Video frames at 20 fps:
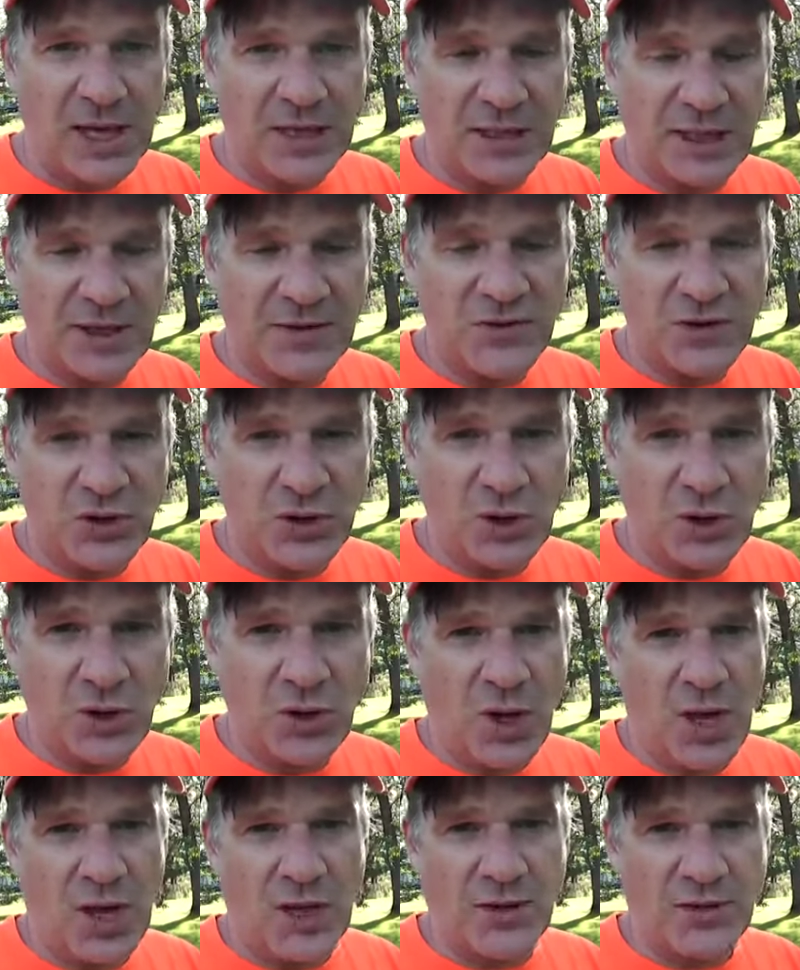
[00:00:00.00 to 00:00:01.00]
gives you
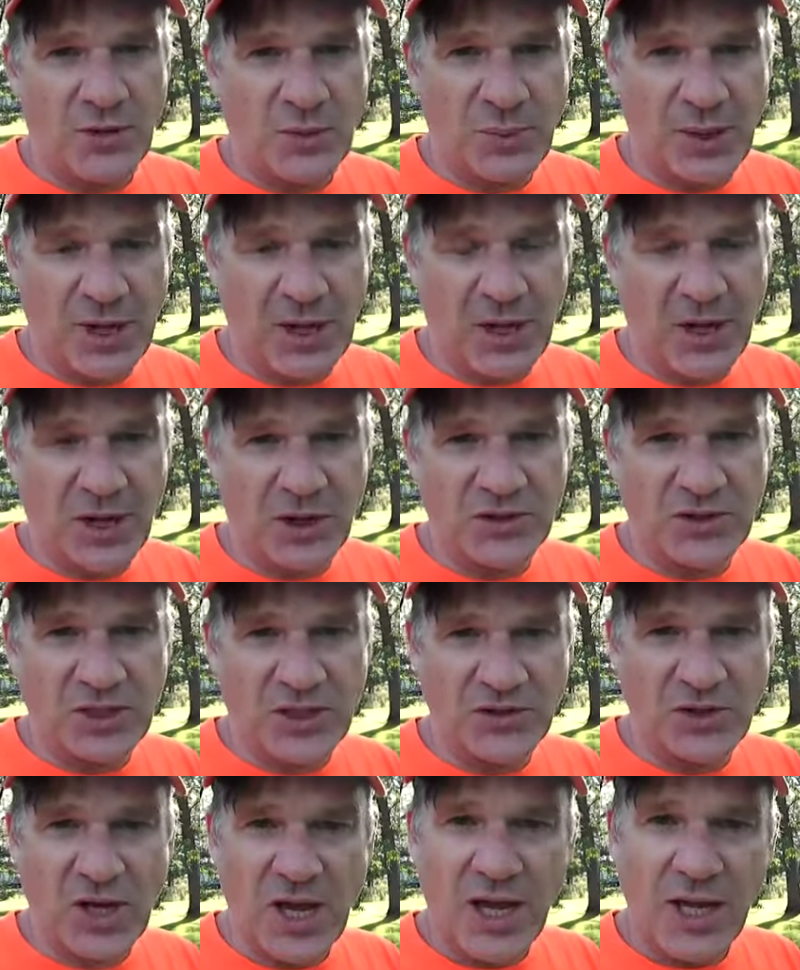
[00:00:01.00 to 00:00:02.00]
the beer,
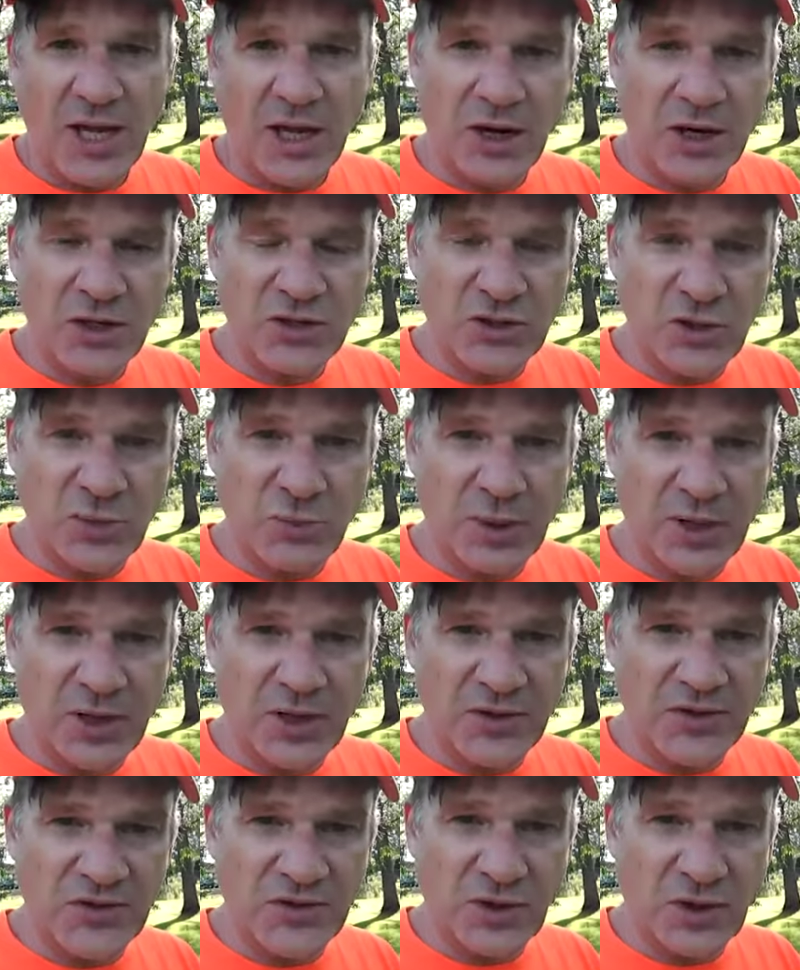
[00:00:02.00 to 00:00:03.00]
says, Here's your
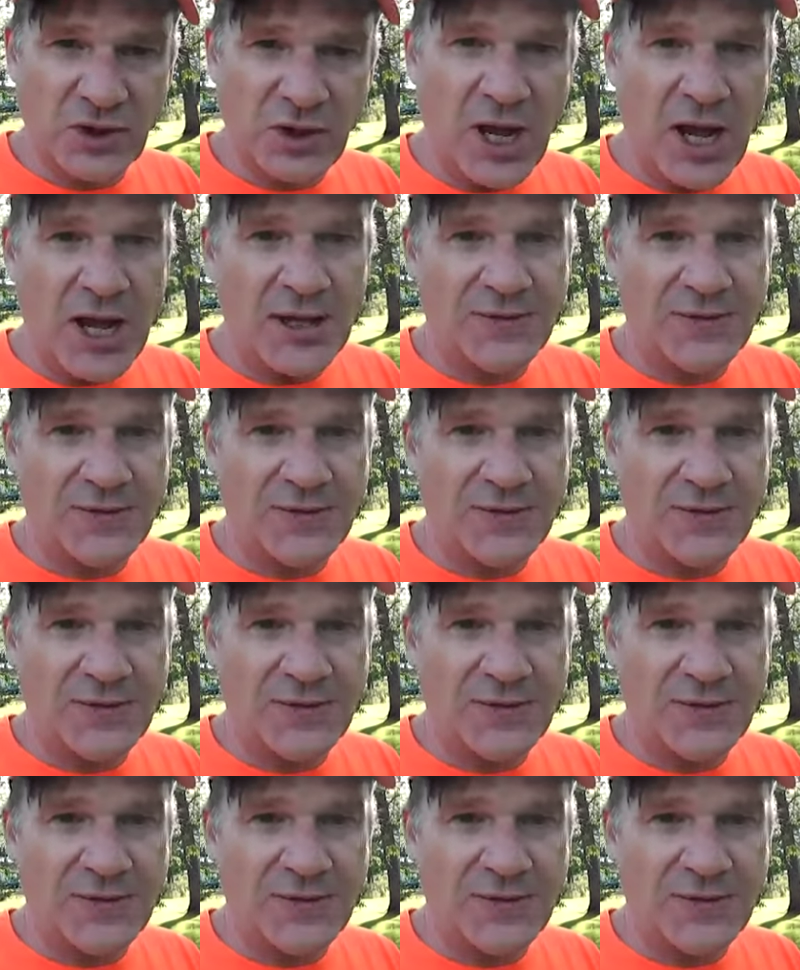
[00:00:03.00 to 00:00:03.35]
beer, sir.